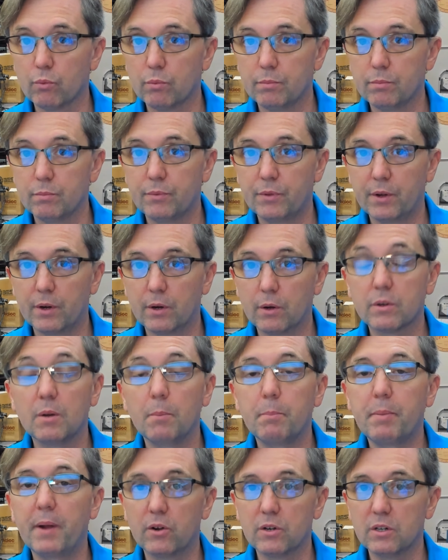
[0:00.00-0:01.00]
they're
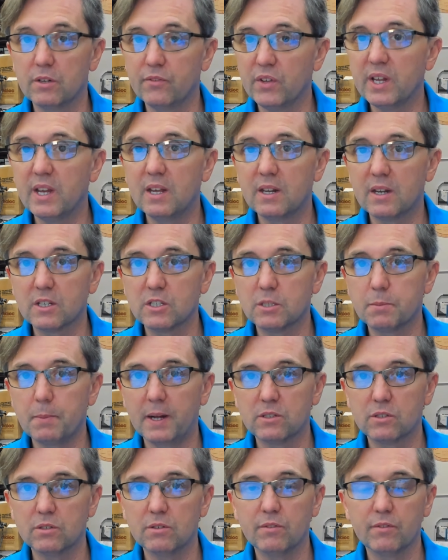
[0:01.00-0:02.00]
comparatively
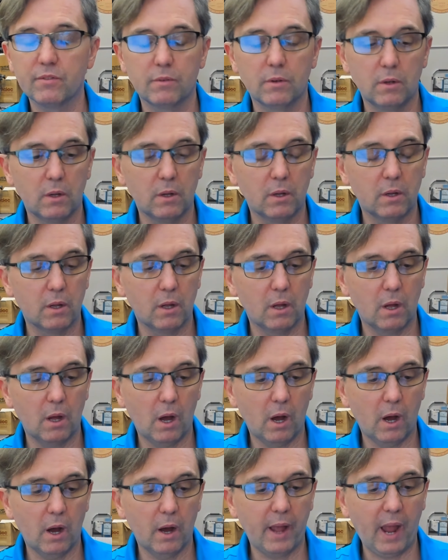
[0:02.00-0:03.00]
inexpensive,
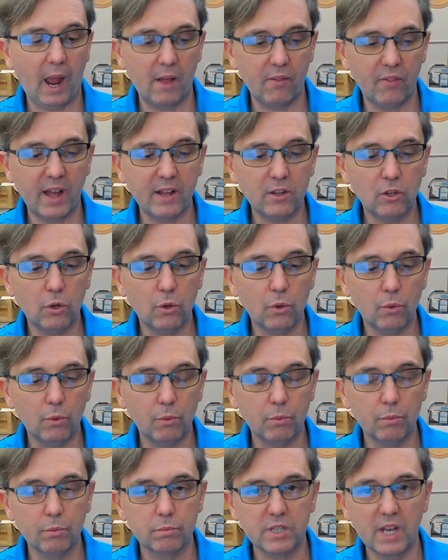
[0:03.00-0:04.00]
uh, and then
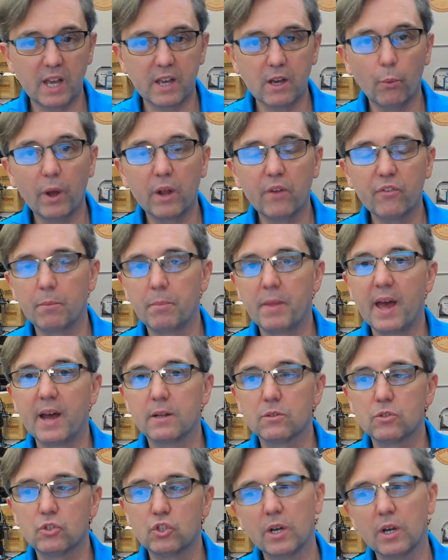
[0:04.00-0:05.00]
you take away from
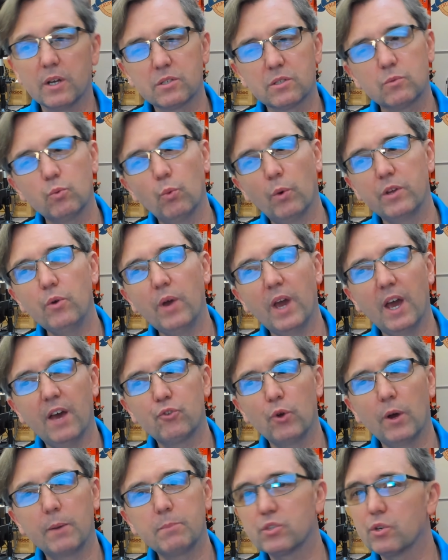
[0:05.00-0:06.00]
that just what you have
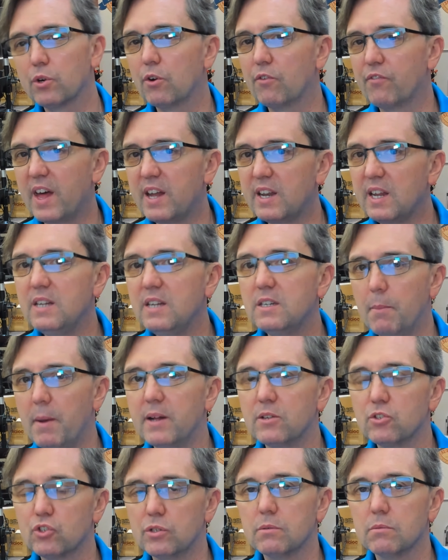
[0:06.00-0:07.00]
to observe that e
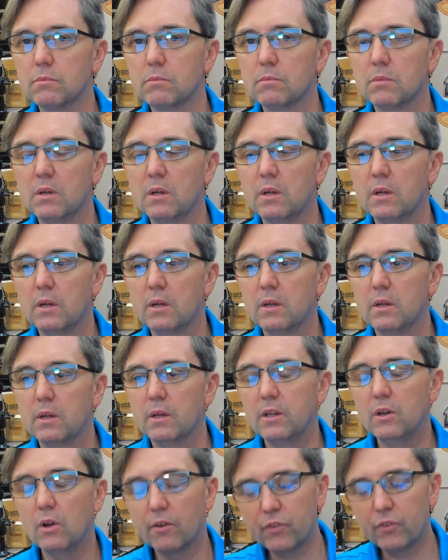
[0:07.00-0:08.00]
dimension.
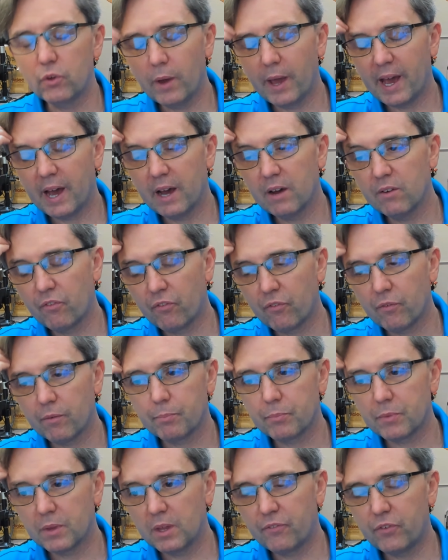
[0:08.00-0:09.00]
You know, if you have
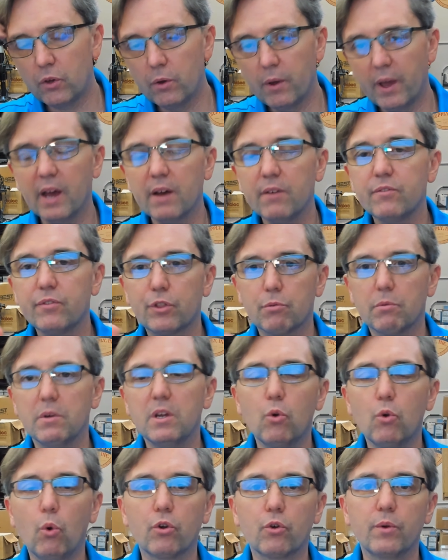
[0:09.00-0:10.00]
if you have three
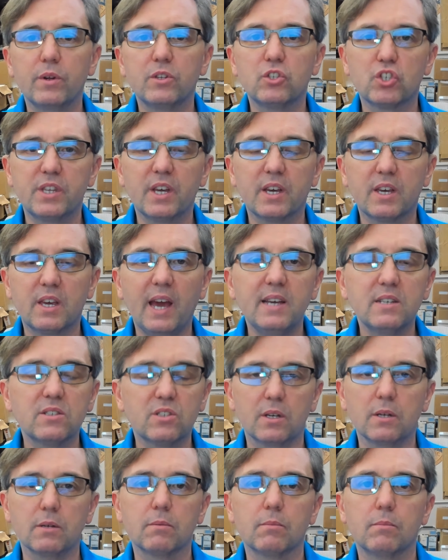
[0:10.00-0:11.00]
quarter inch thick
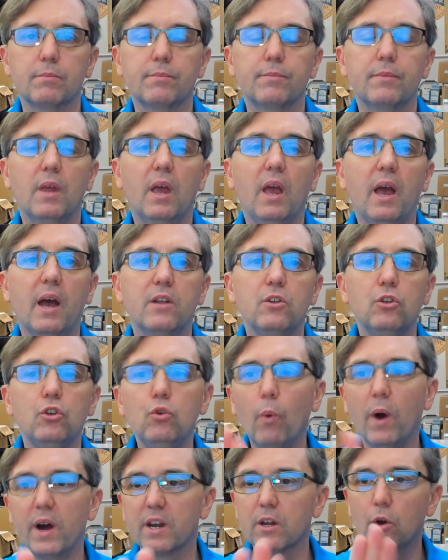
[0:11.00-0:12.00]
casing, and you
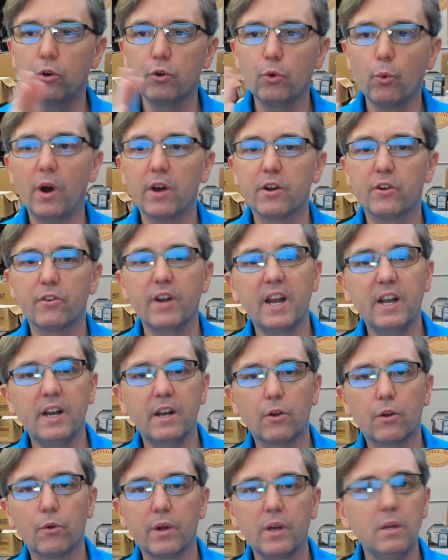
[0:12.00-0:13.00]
want to go to 180
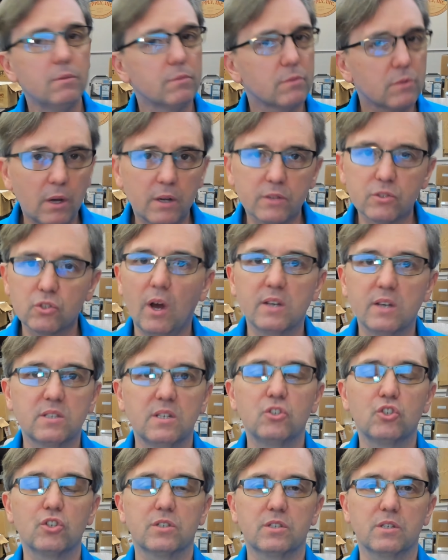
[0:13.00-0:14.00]
degree, a Soss
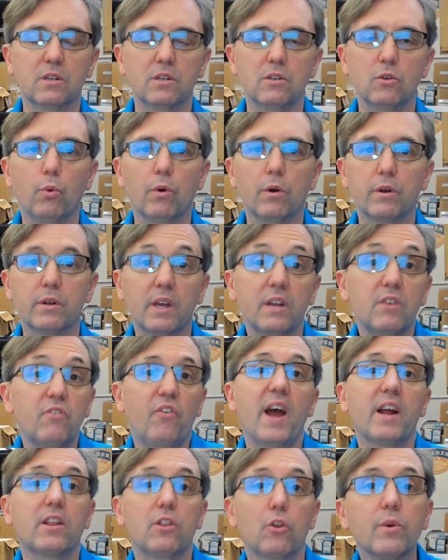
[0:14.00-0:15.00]
hinge isn't going to work. In
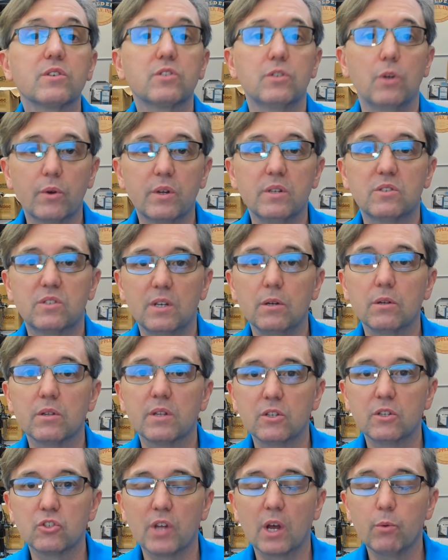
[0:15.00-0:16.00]
fact, there is no concealed
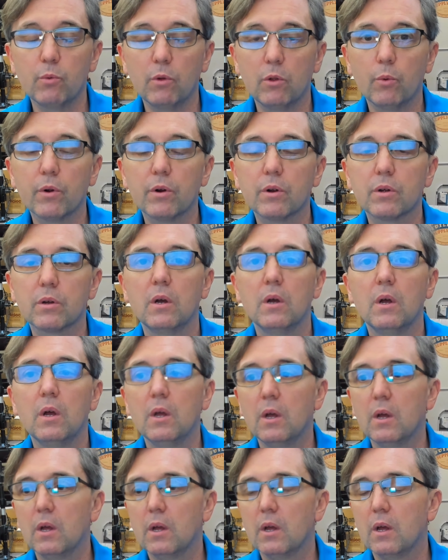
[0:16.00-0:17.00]
hinge that will work.
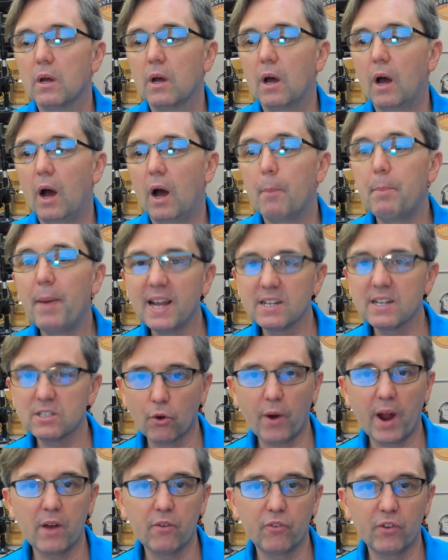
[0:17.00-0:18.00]
Uh, a
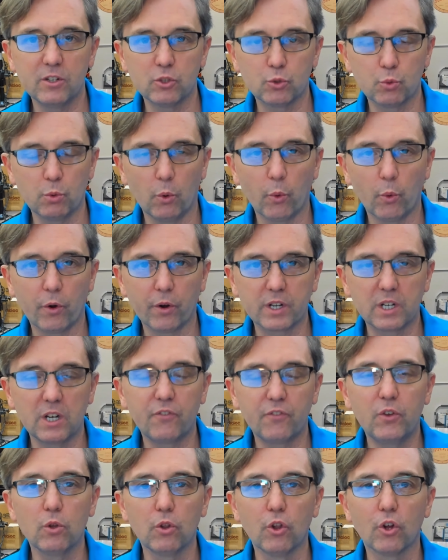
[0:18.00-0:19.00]
pantograph hinge will work, and
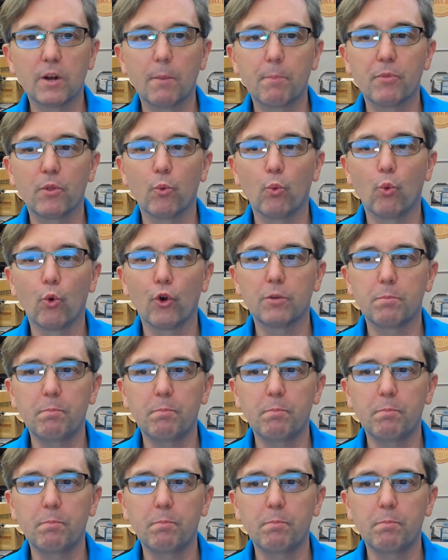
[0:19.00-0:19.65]
if you look up the word